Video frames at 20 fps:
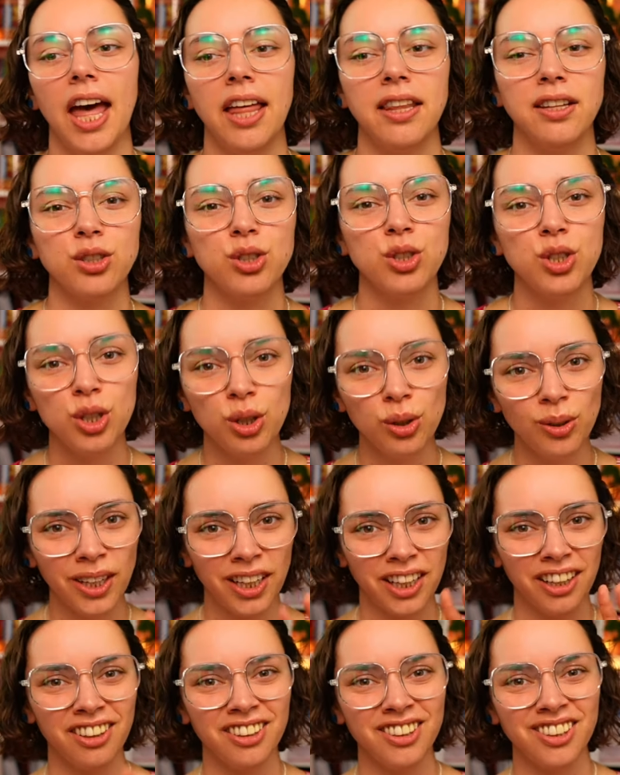And there's two
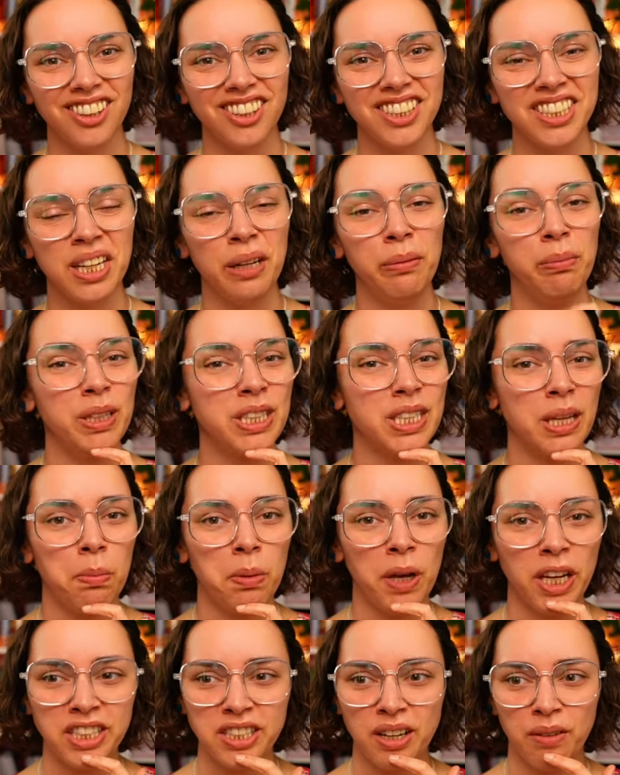little tidbits I
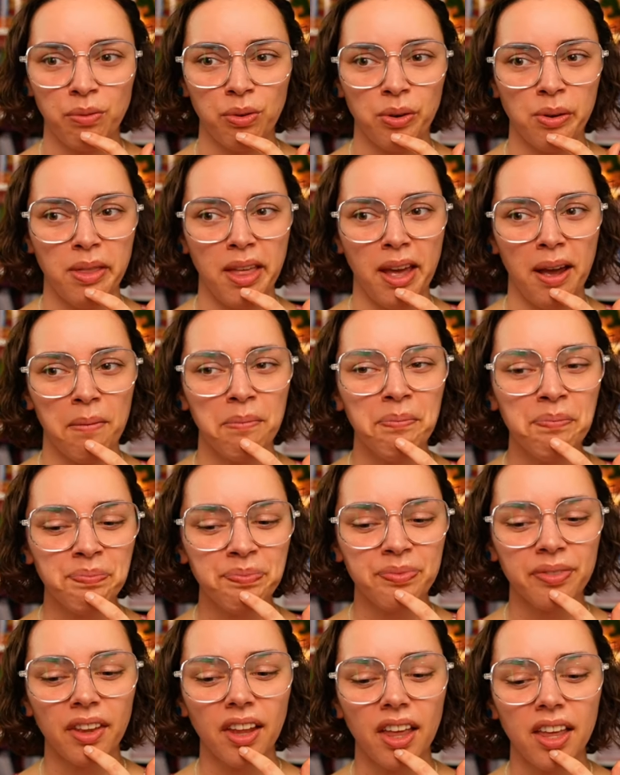picked up from them,
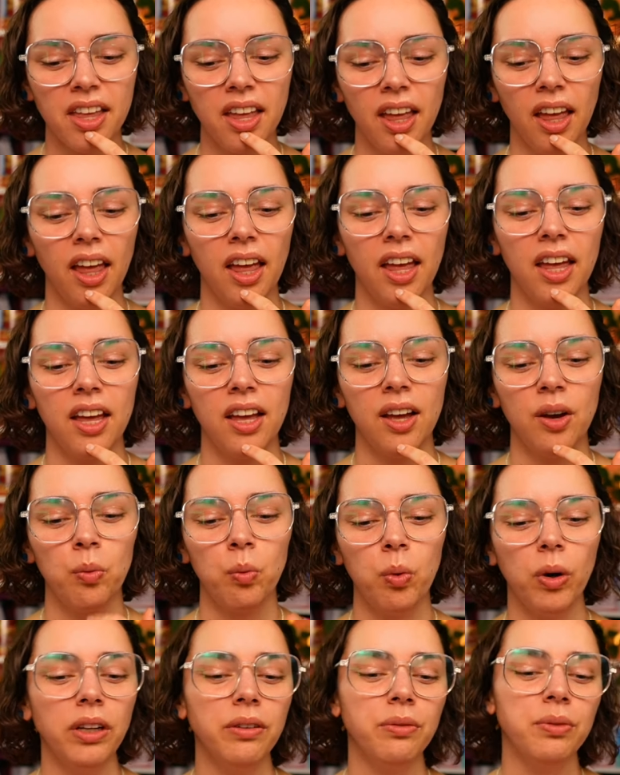
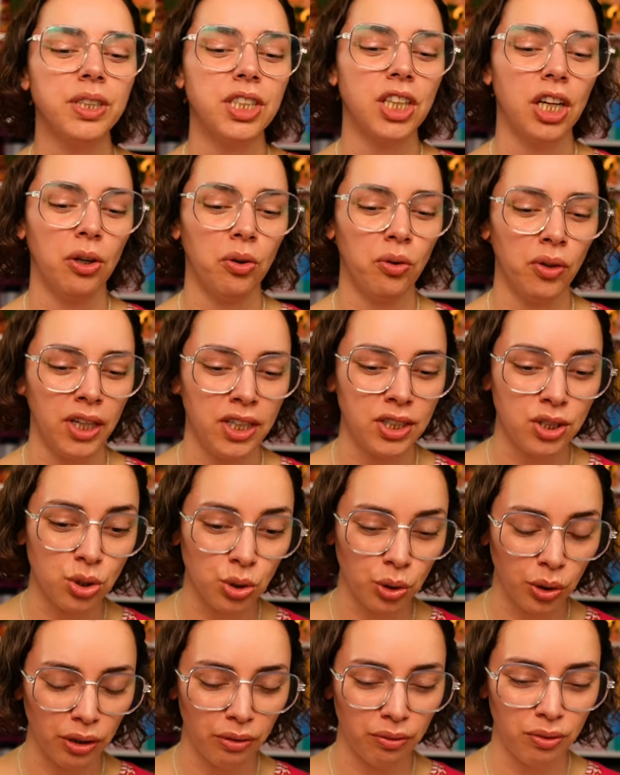one of which I already
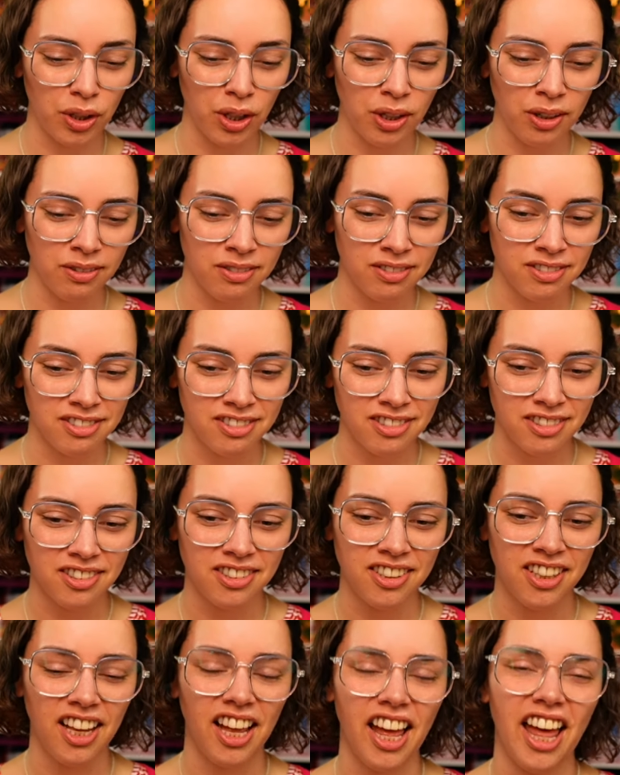sort of knew,
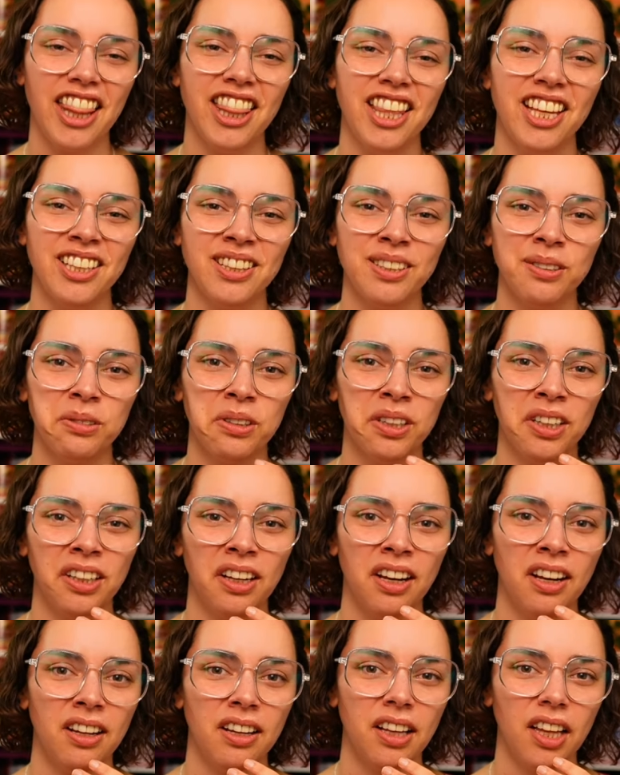and the other
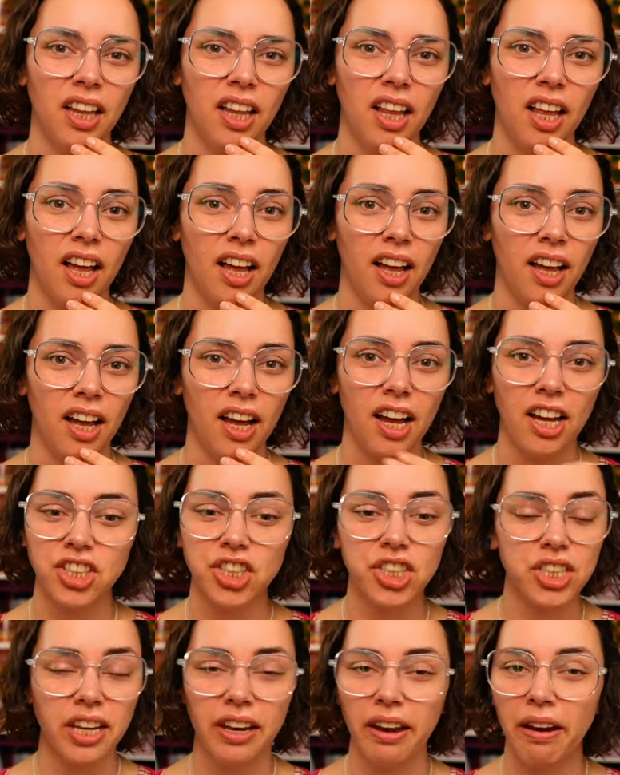one I
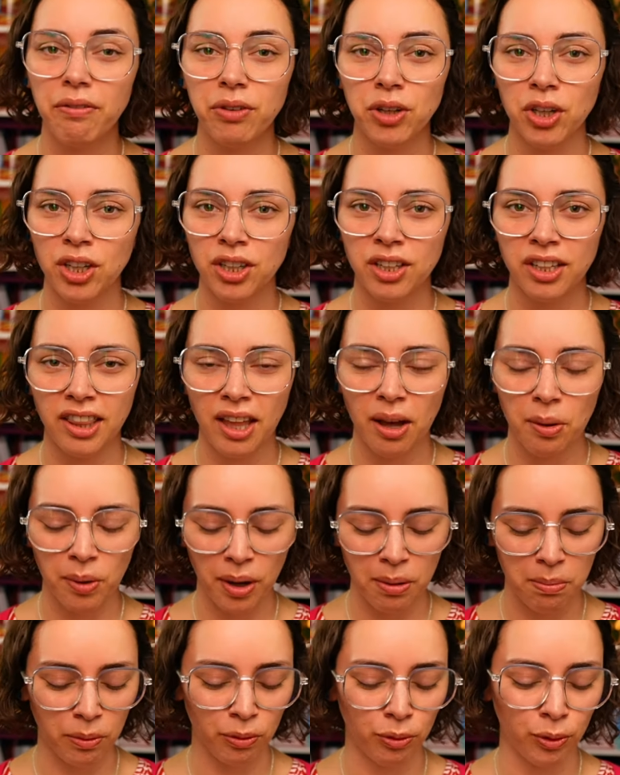just had never heard in that
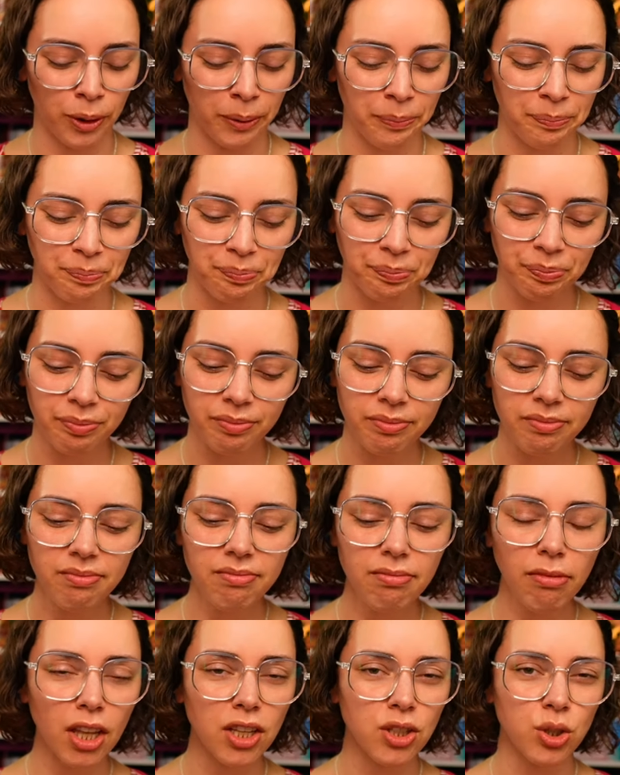way before.
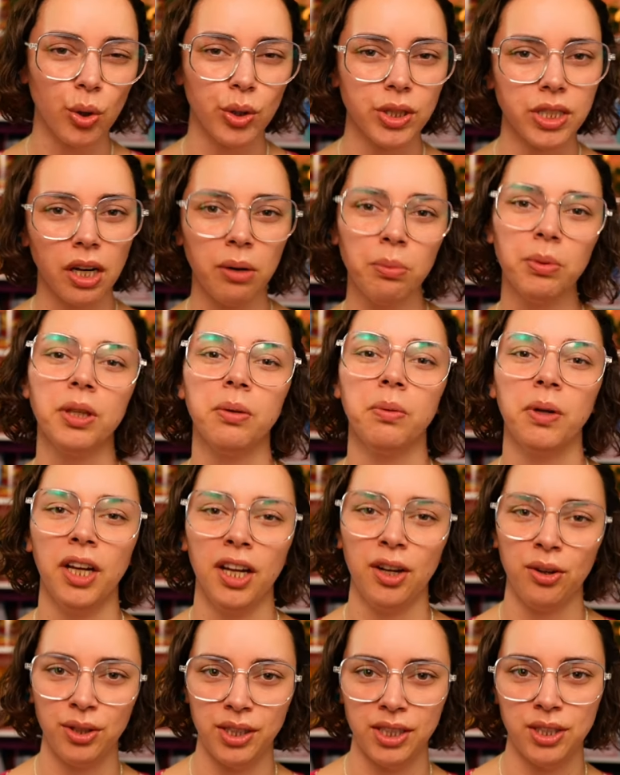So I'll start with the
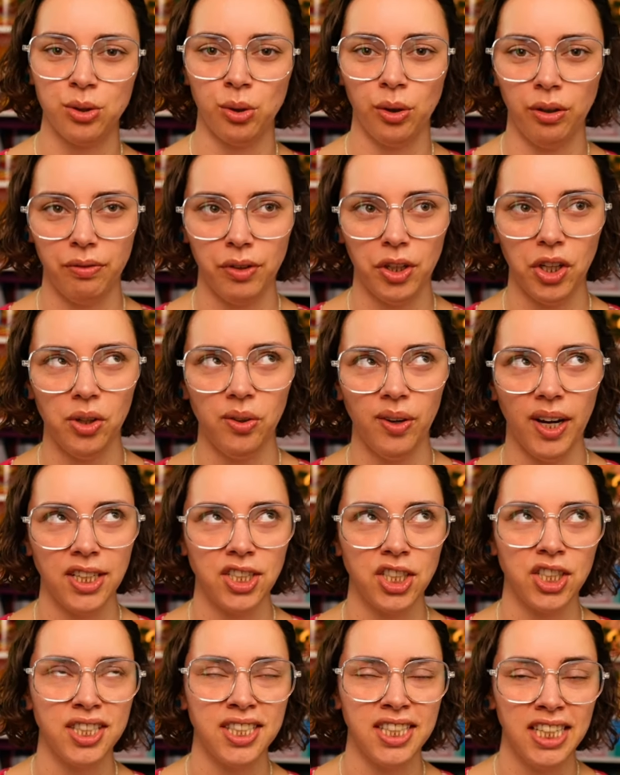one I already sort of knew
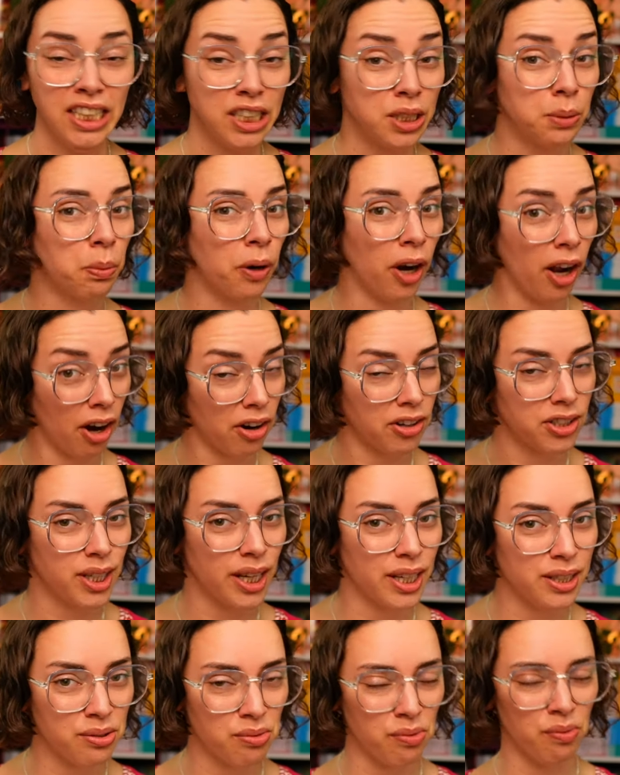and just need to
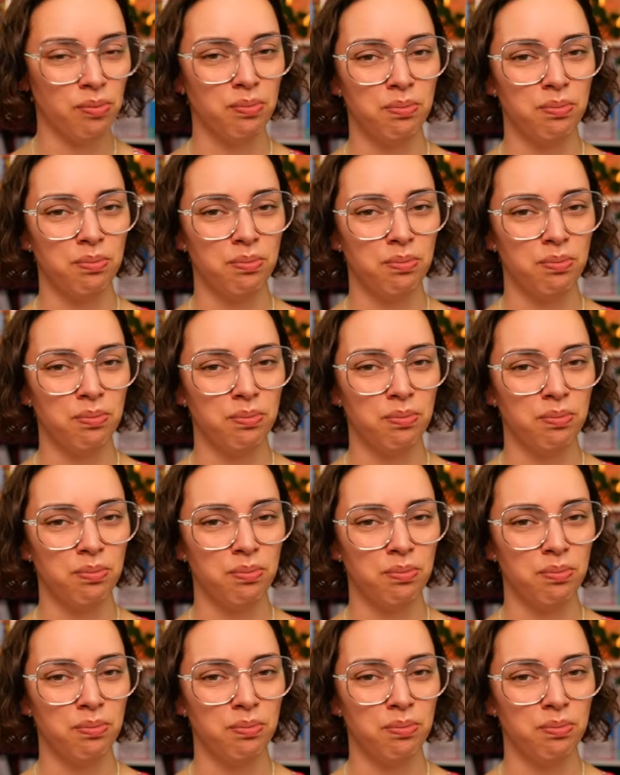prioritize